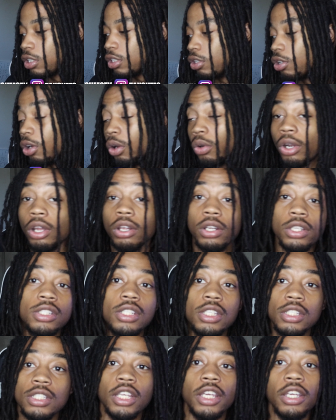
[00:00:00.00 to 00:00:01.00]
you're gonna notice
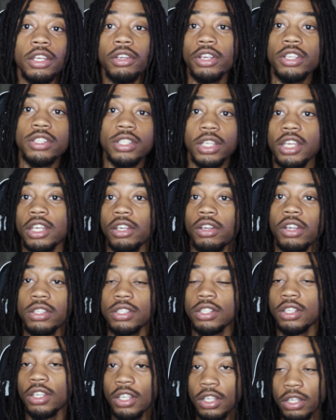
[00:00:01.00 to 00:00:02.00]
this increase.
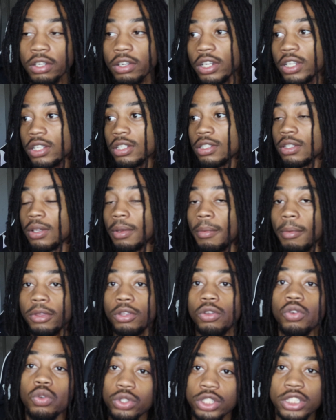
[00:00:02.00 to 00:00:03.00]

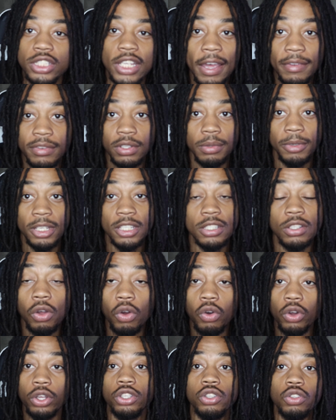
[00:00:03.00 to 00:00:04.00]
You just have to it's
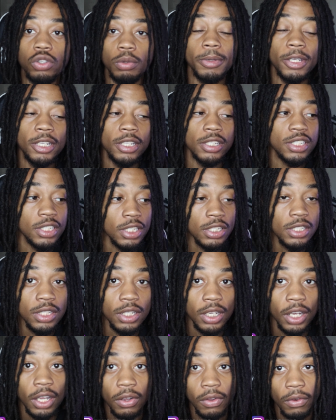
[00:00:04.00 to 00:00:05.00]
on you to be
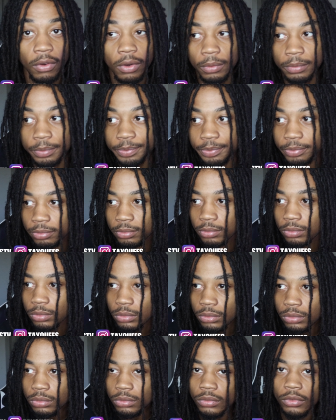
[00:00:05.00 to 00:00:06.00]
consistent now.
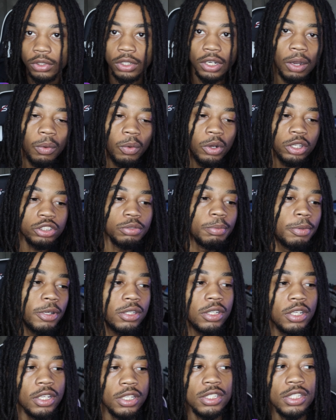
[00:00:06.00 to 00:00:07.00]
Now, once you
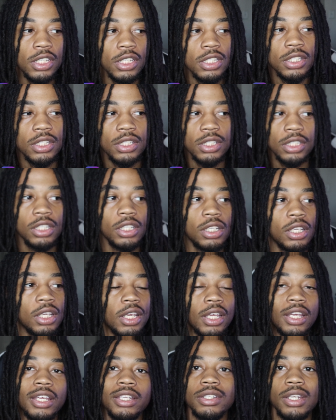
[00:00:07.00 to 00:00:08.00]
build the consistency,
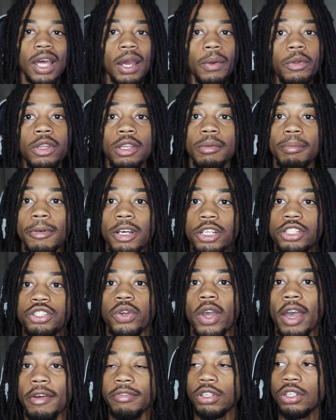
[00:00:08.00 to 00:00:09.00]
there's not really much
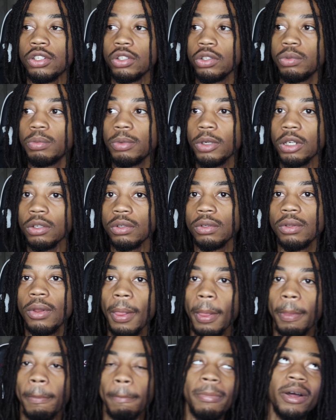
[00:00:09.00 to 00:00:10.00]
you have to do, bro.
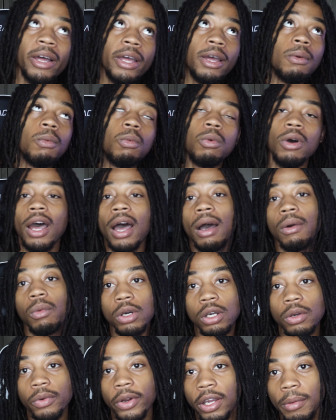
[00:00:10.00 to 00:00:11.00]
But what I
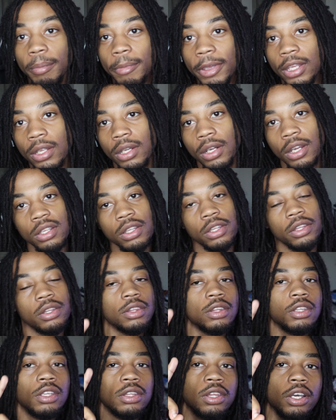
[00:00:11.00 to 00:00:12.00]
will recommend,
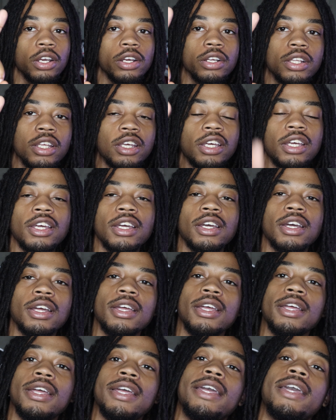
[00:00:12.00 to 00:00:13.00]
the third thing
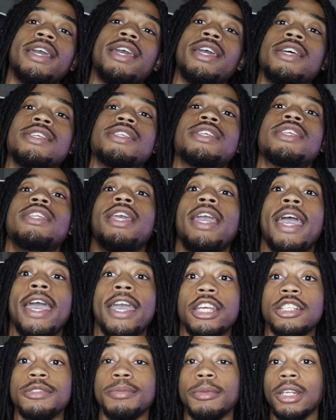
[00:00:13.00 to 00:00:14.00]
is
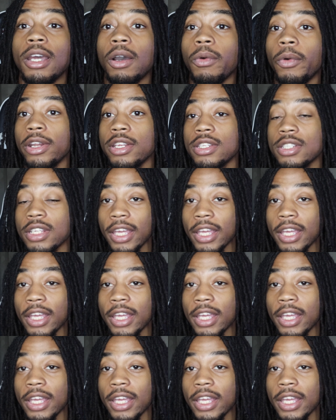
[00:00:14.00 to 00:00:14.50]
engagement. Now, what is